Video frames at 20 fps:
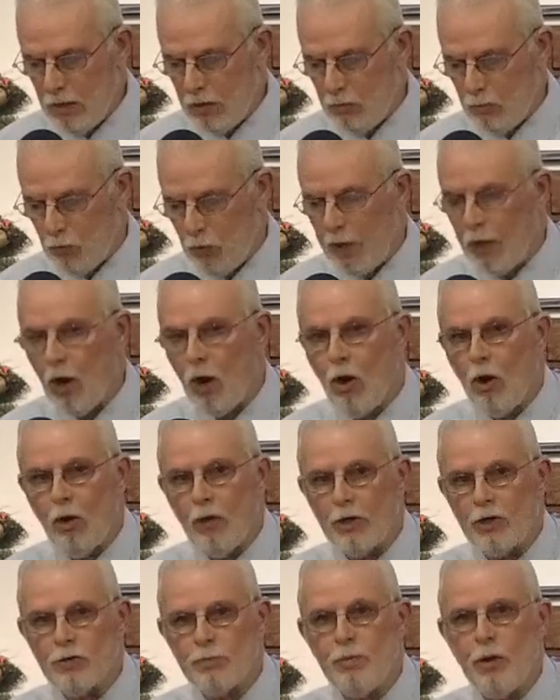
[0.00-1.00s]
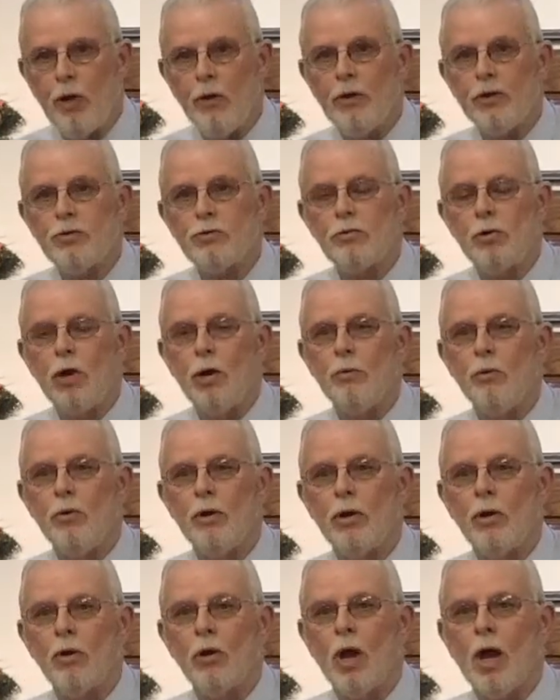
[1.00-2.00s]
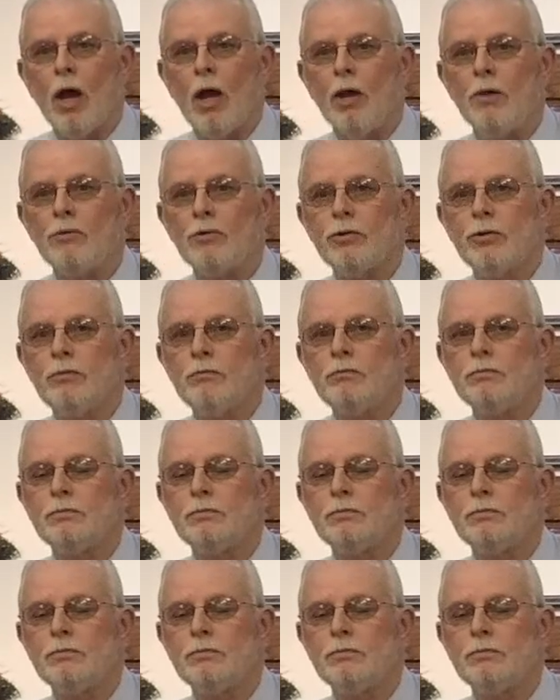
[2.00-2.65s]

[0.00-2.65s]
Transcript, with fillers: we all experience trouble in our lives.